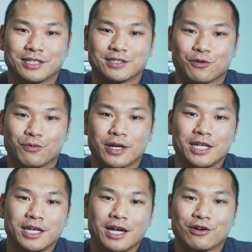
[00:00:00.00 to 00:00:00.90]
is the
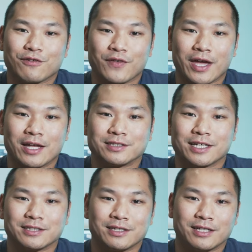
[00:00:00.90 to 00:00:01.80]
radiator fans
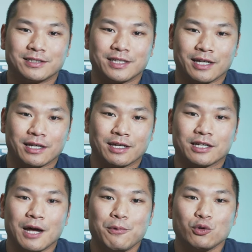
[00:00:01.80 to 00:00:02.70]
as an intake
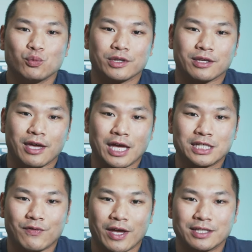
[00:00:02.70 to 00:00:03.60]
coupled with the
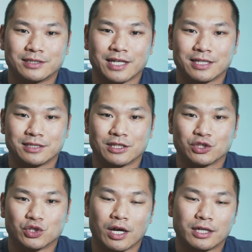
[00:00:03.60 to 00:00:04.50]
case fans as an
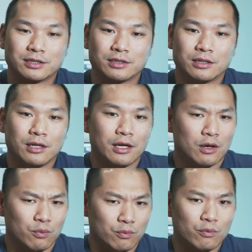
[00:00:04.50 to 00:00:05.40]
exhaust.
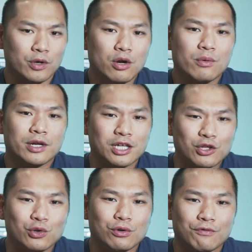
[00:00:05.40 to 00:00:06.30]
We
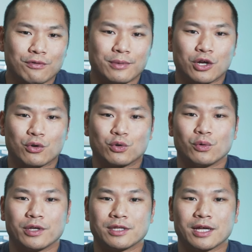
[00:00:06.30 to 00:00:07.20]
already knew from air
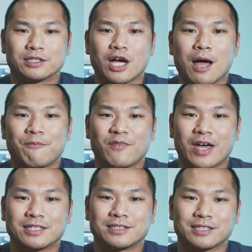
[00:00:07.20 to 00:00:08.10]
cooling that top
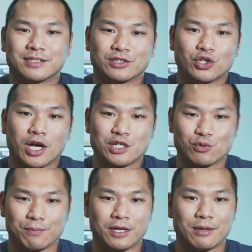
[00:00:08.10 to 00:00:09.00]
fans as exhaust
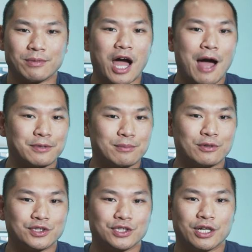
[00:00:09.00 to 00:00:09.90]
would be an
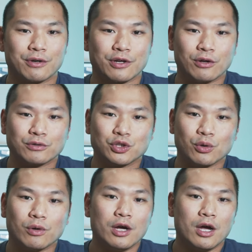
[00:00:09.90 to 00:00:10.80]
optimal scenario, so